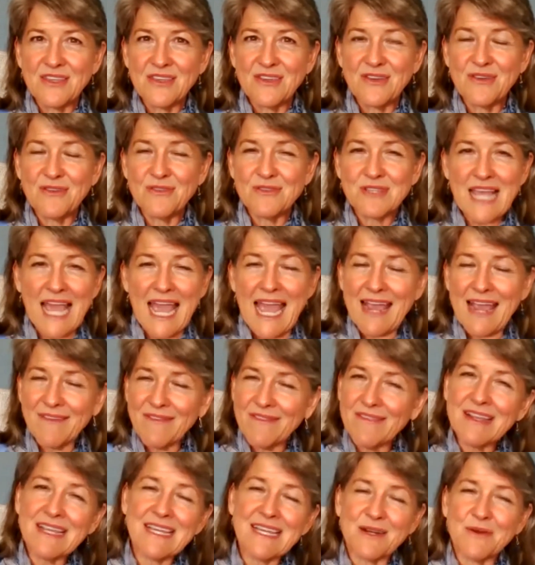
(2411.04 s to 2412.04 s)
use
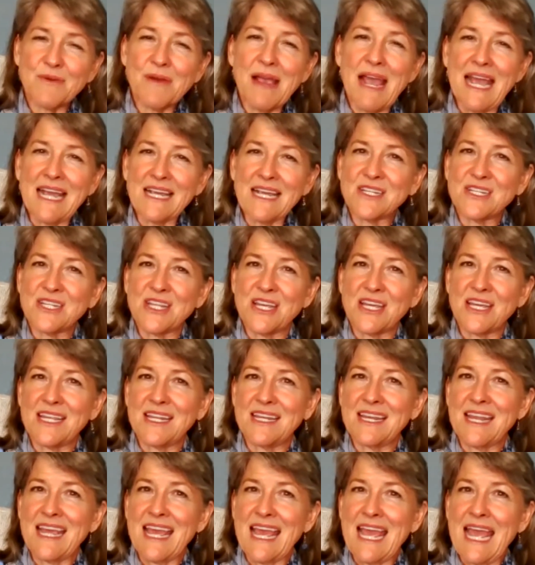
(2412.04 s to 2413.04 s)
every
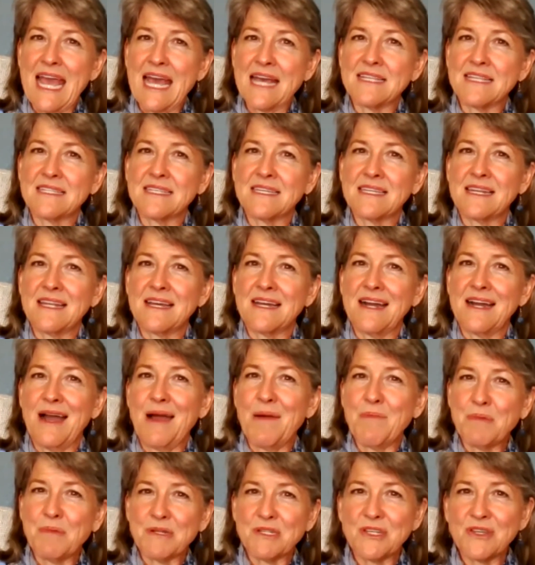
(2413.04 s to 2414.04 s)
interaction as an
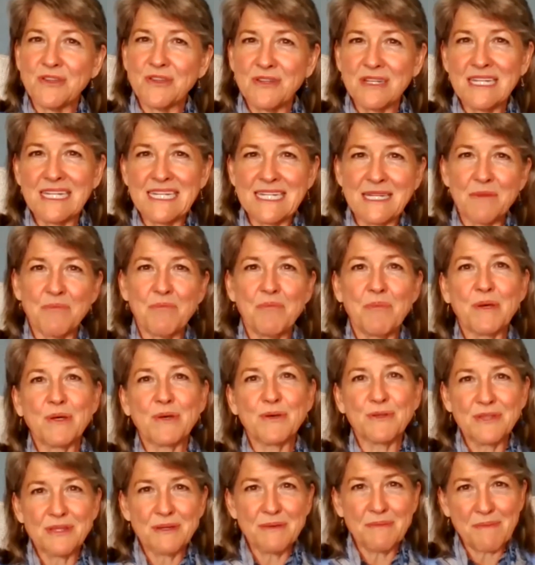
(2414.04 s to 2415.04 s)
opportunity to
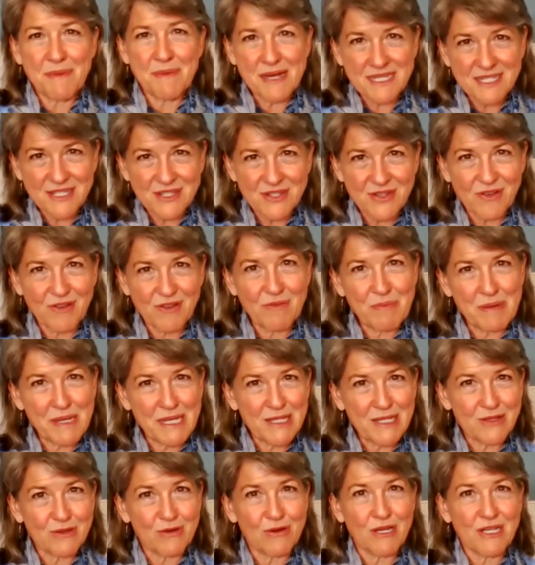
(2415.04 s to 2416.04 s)
build the muscle of
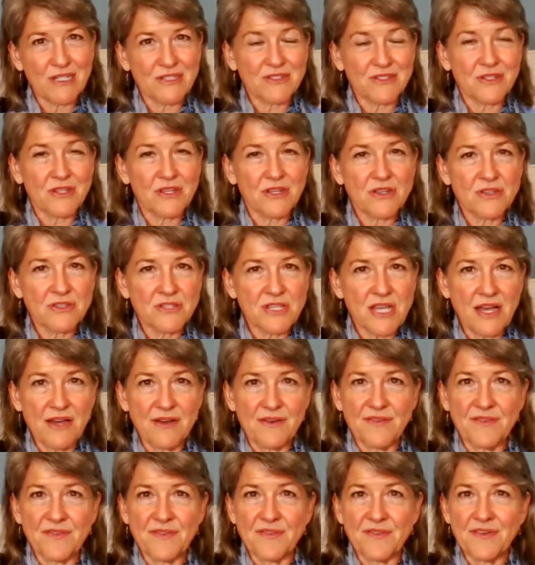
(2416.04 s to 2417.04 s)
being loyal to
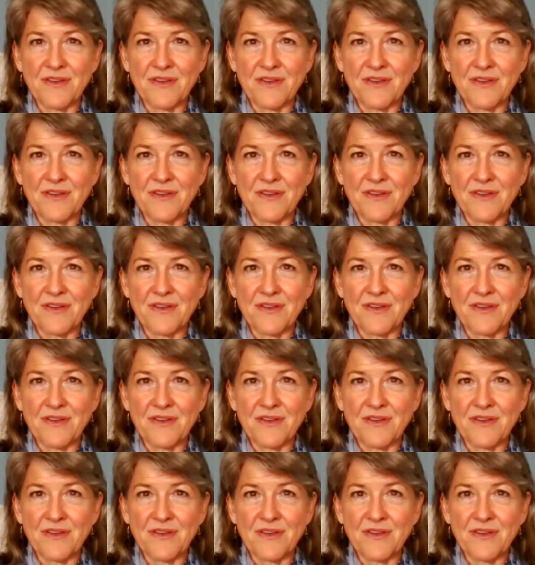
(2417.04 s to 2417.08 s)
yourself.